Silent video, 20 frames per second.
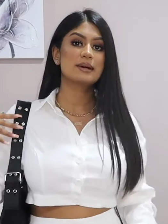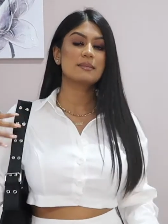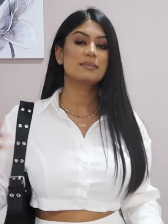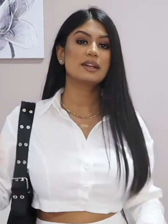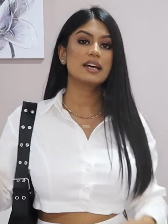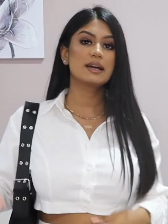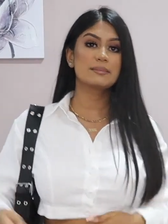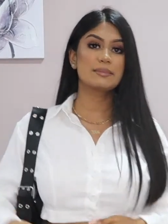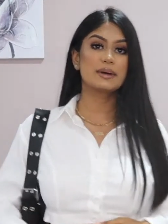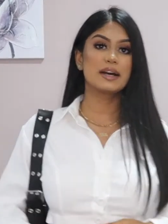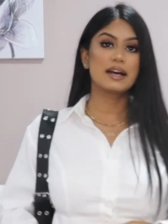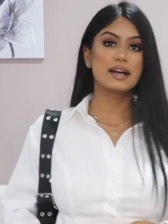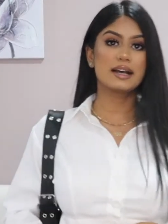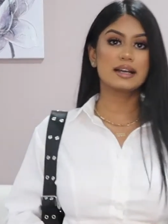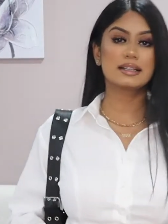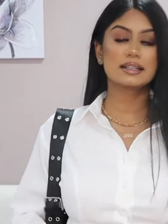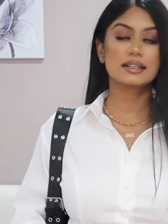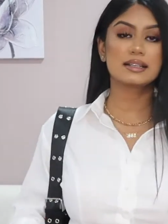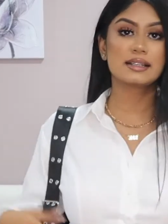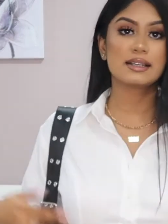black
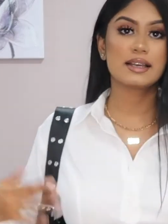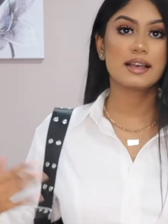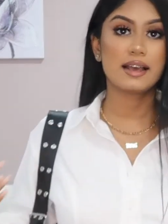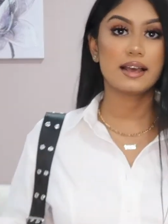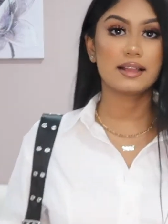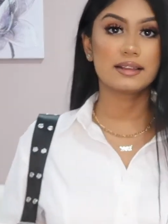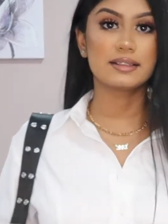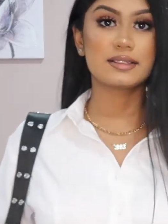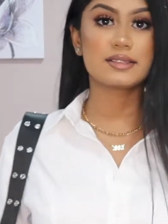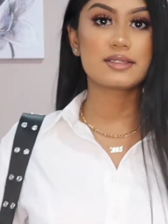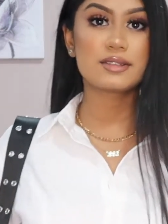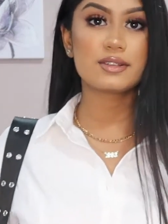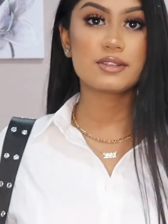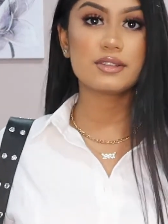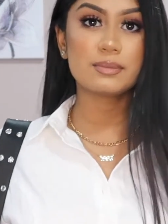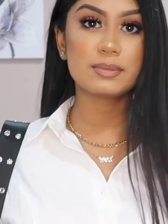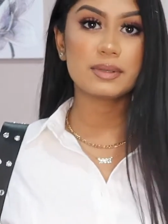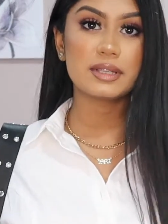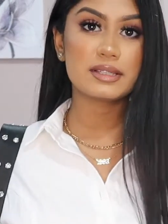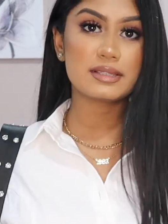bag, and this
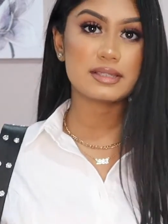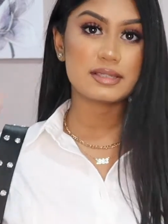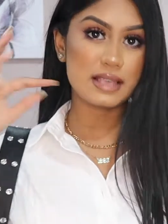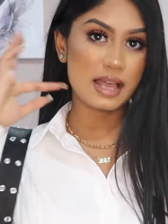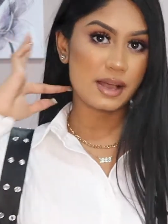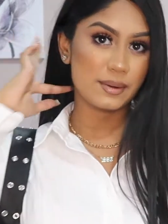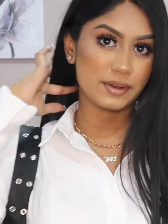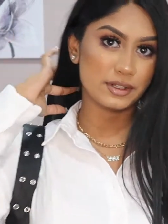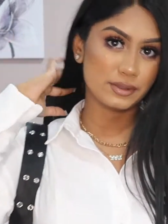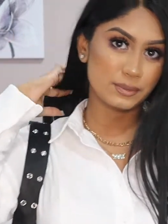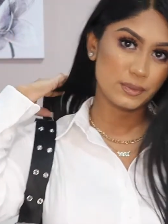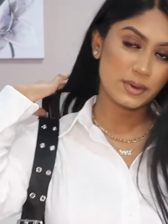two-piece is how I'd